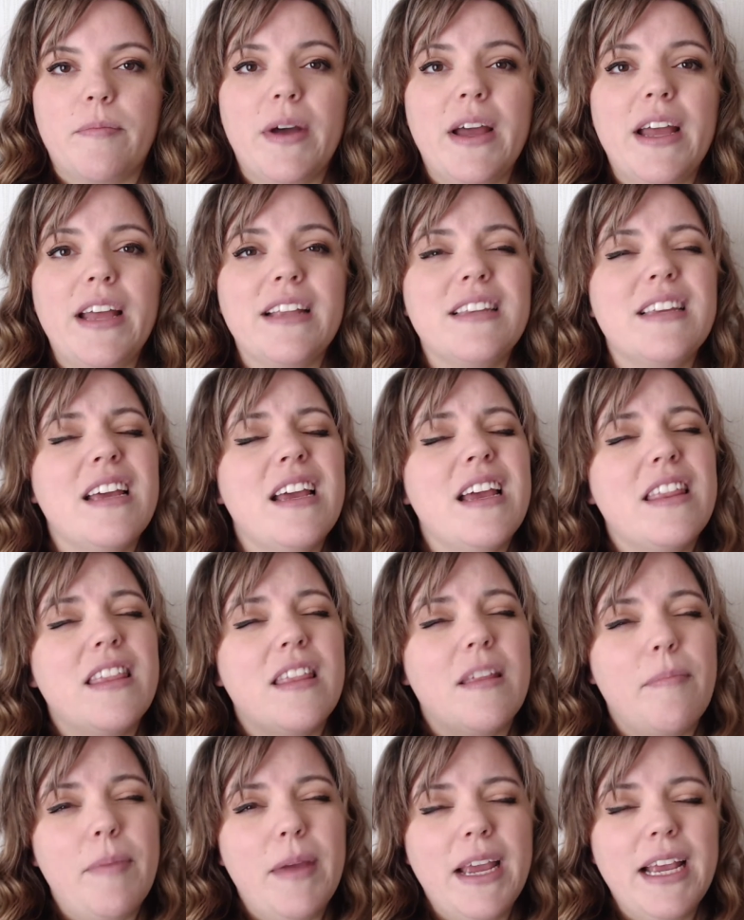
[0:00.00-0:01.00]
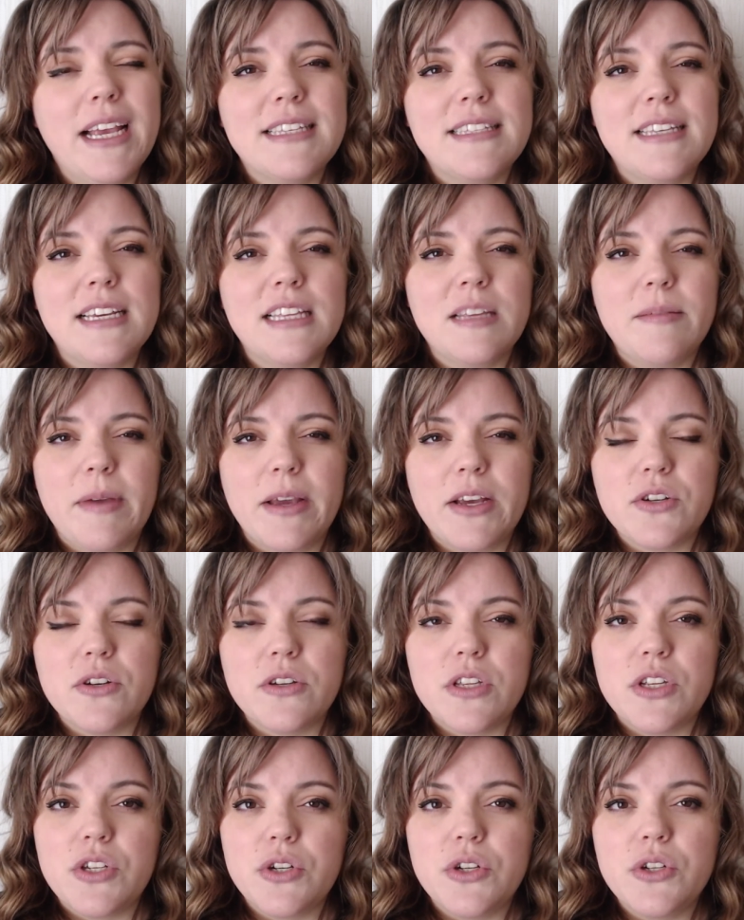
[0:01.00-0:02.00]
But the biggest thing to make sure
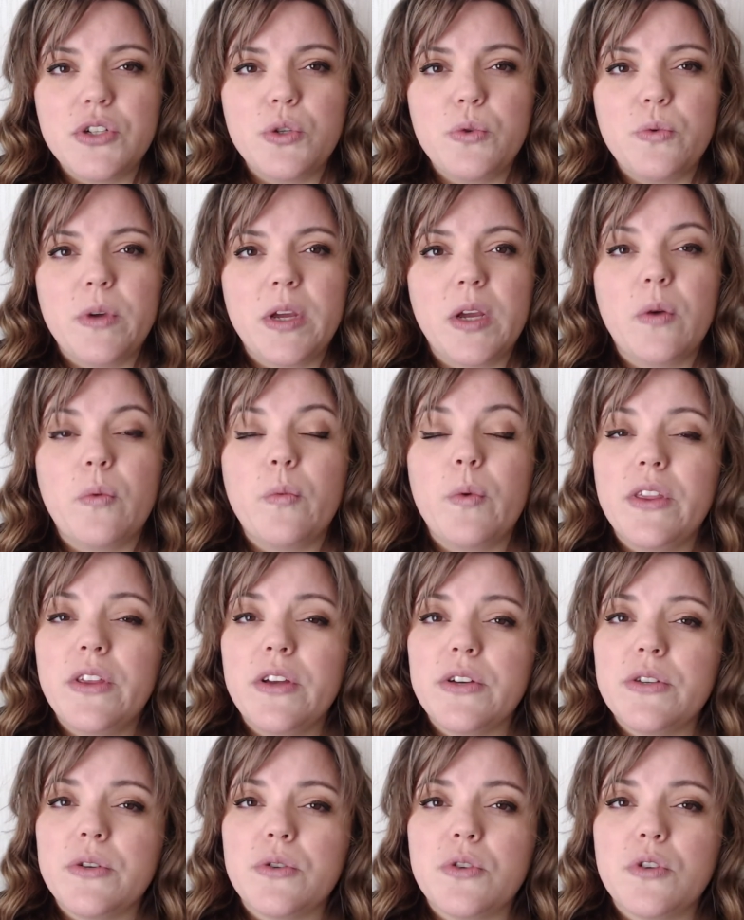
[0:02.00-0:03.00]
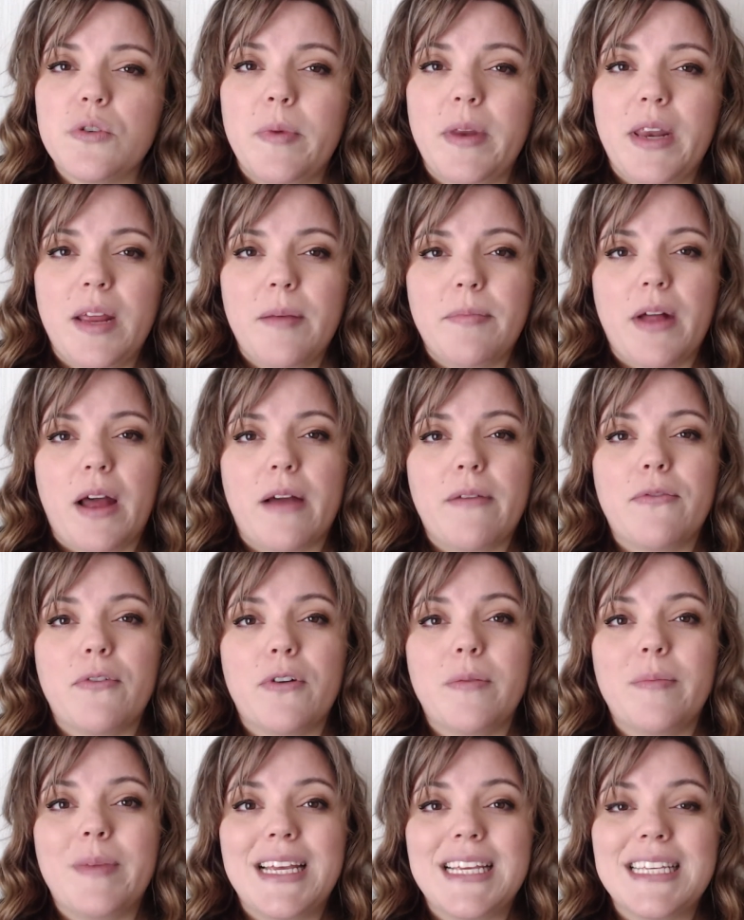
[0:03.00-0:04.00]
that you're doing with your social media
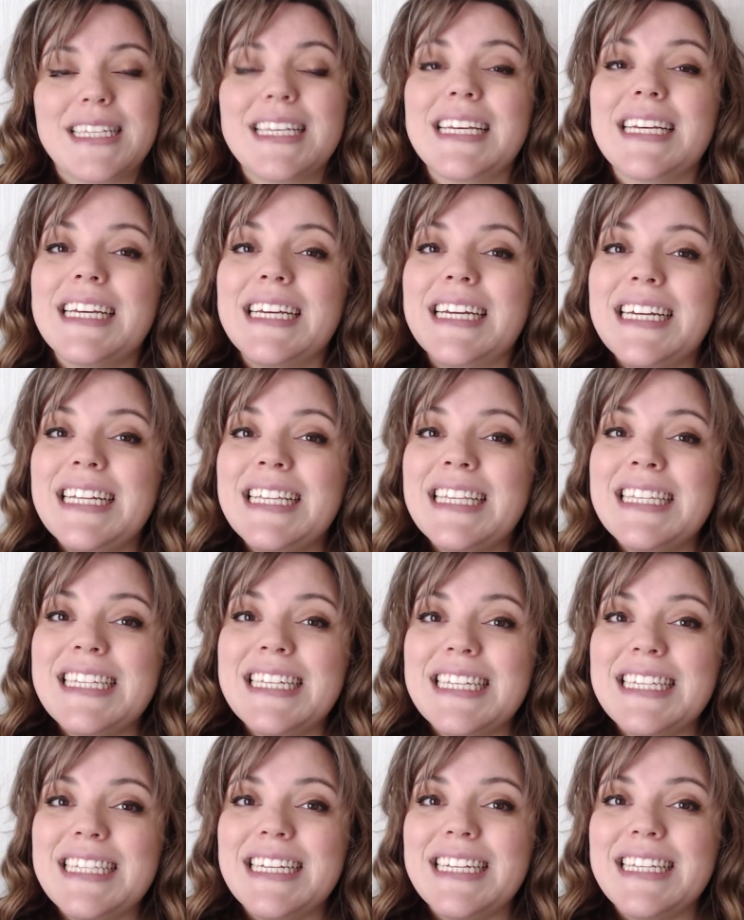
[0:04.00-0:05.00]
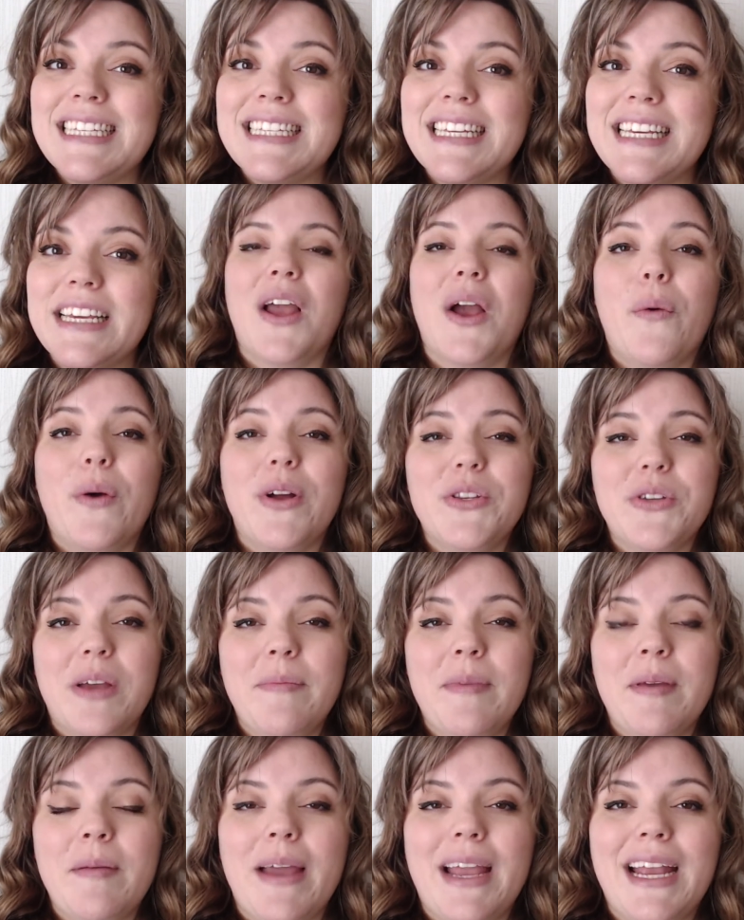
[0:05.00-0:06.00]
platform is consistency. What do I
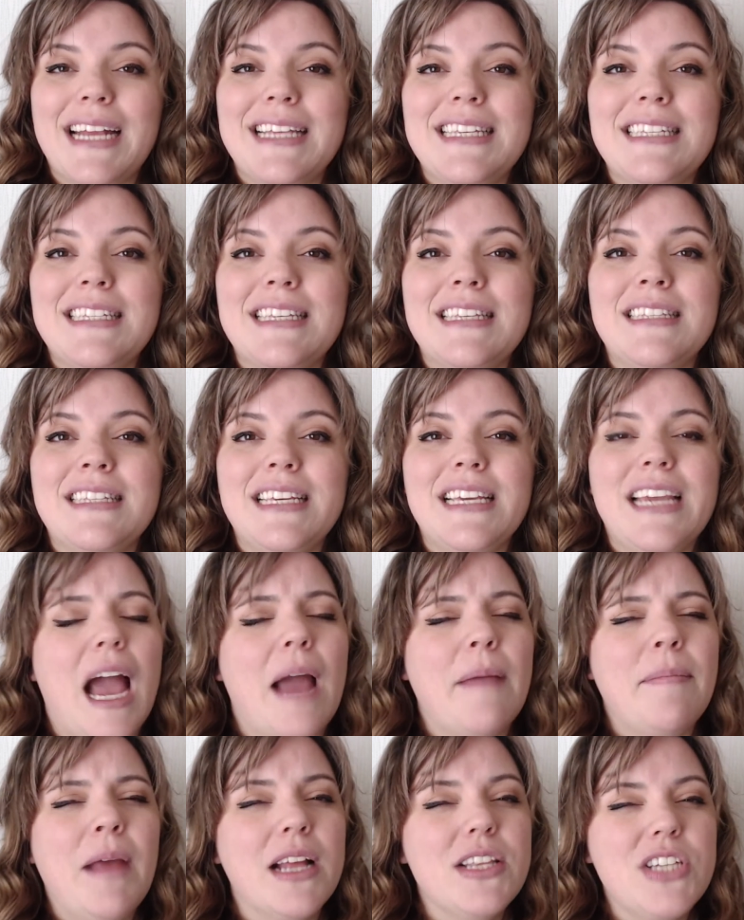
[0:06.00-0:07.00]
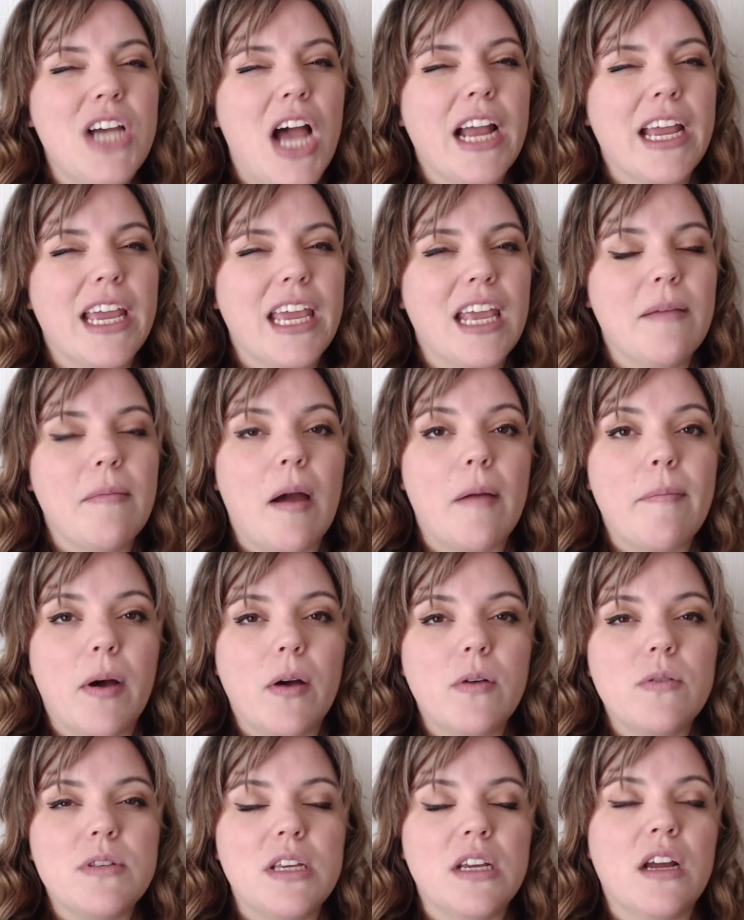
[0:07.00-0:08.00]
mean by consistency? I'm not talking about
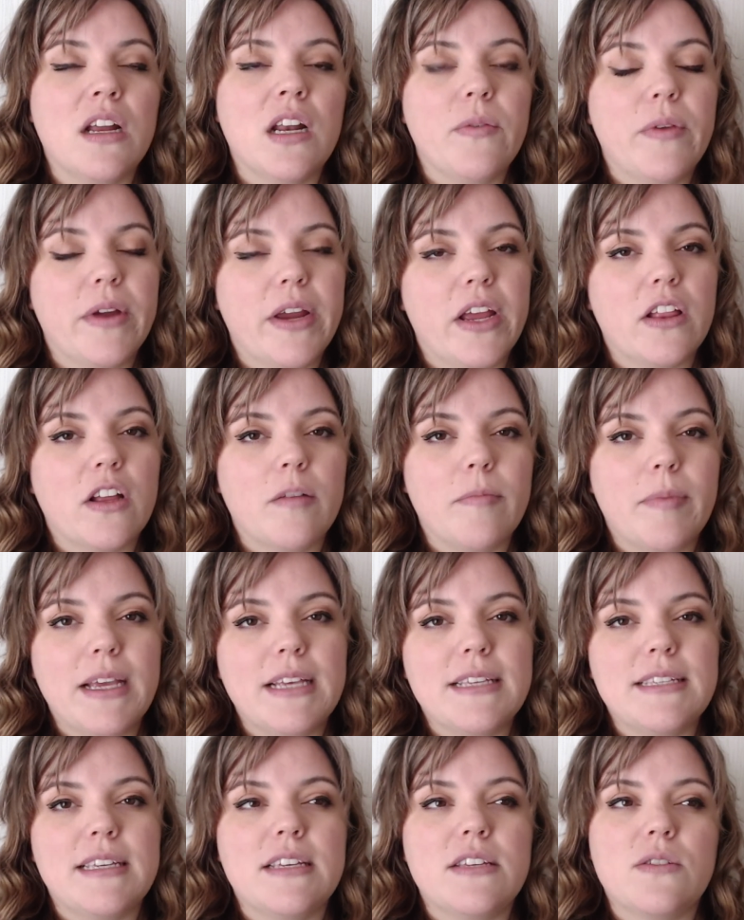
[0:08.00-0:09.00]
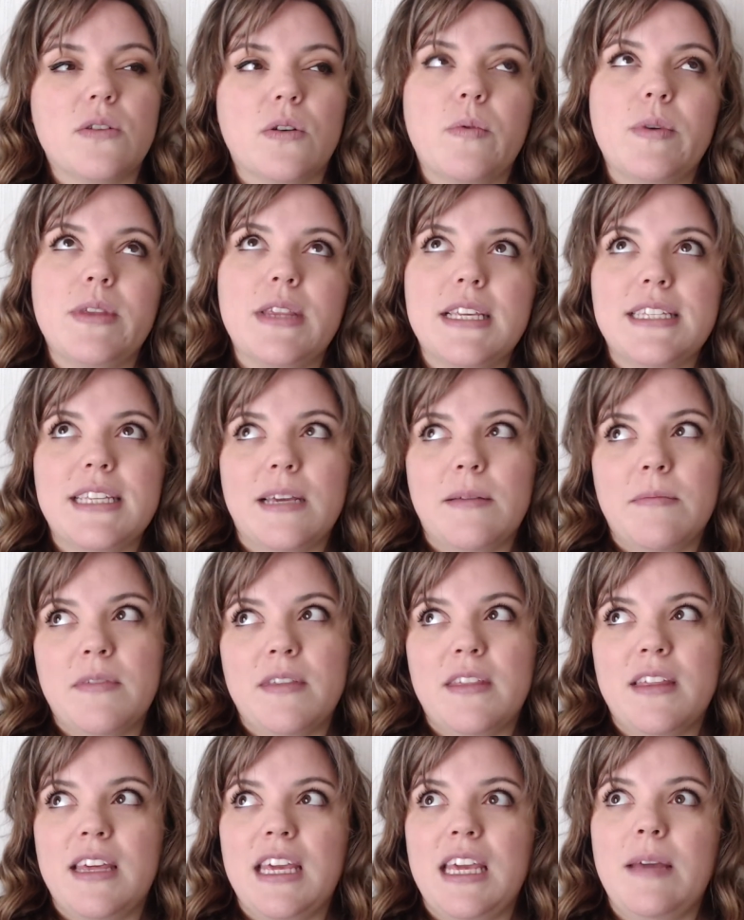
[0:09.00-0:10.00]
posting on a regular basis or with the same
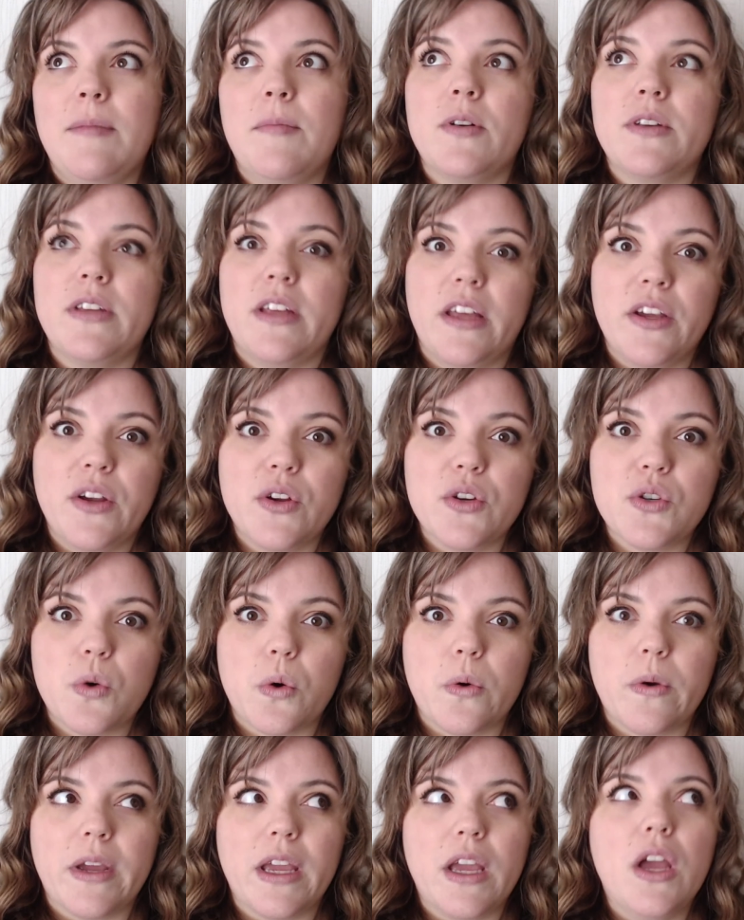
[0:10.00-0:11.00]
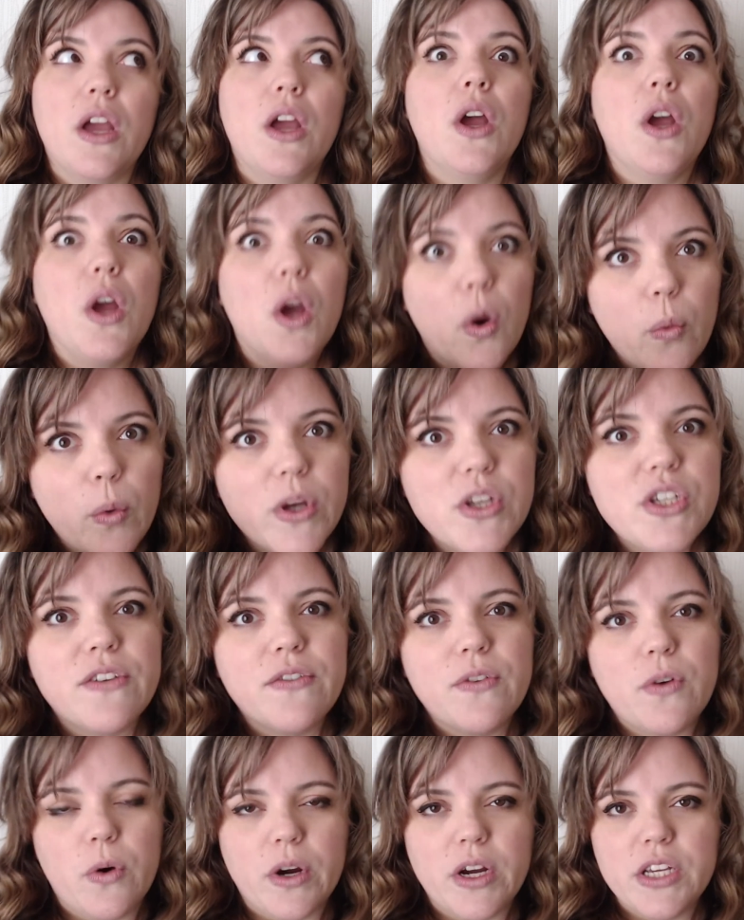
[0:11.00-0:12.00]
theme or telling your story, which
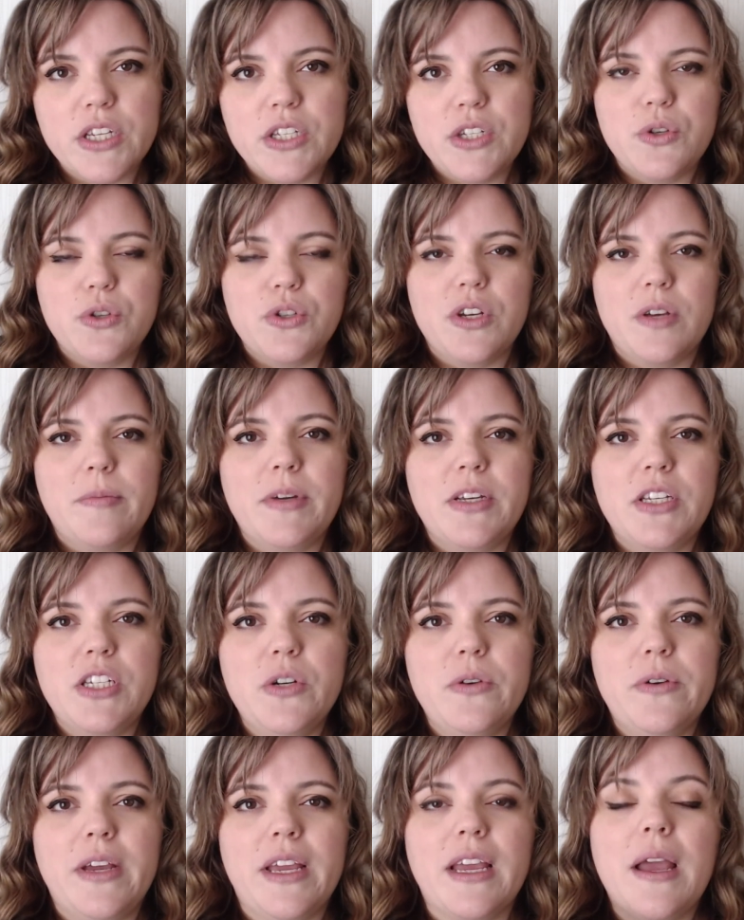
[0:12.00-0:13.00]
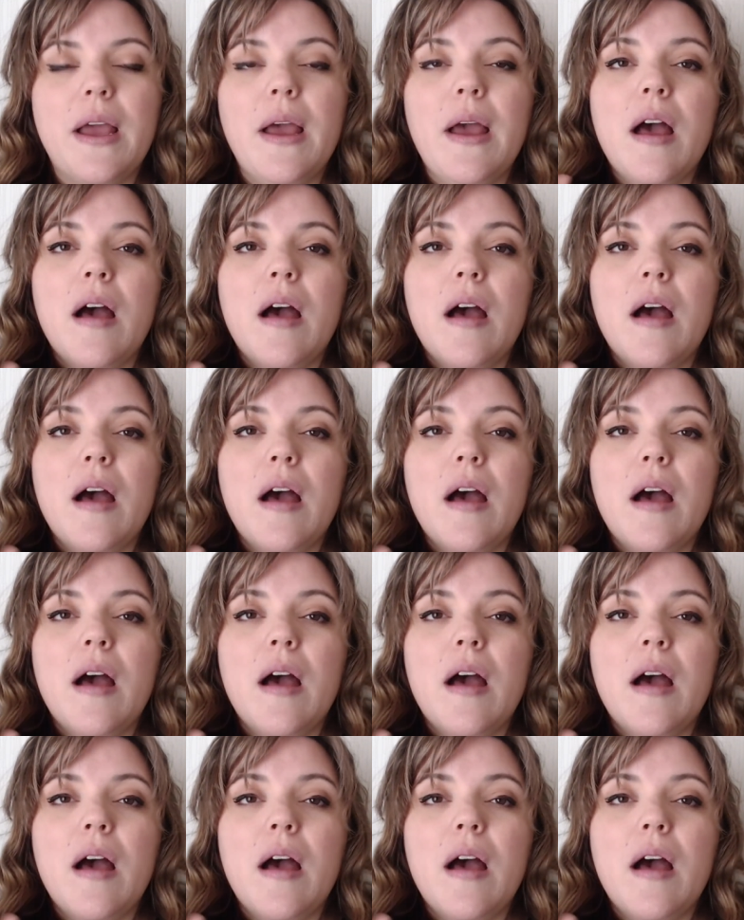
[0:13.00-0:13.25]
of course you should be doing.